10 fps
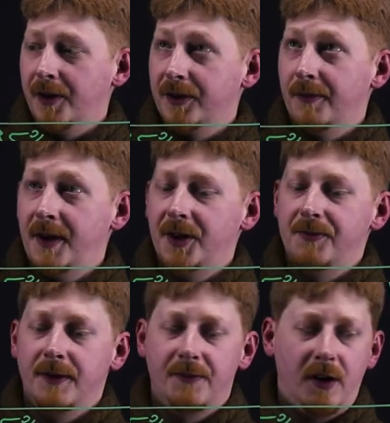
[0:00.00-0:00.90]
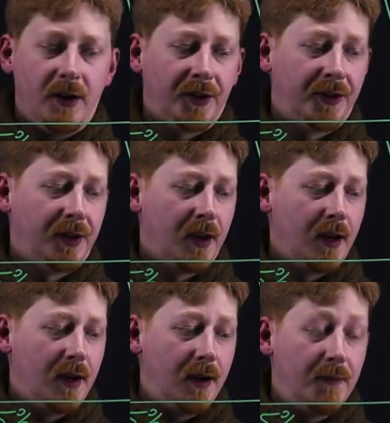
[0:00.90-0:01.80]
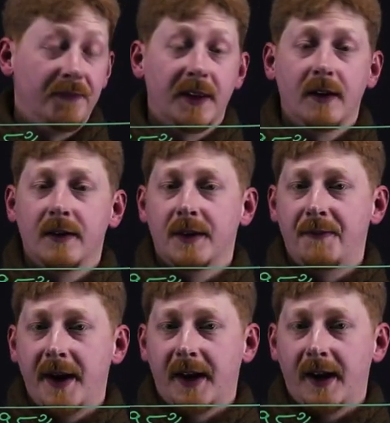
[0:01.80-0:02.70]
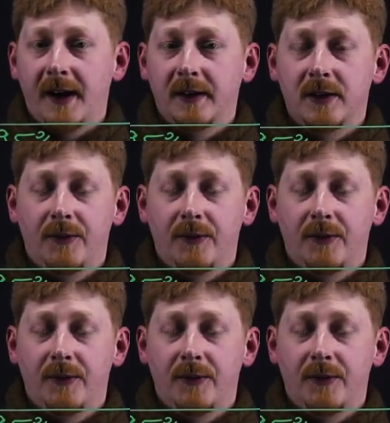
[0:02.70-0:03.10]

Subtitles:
your management box. The back end,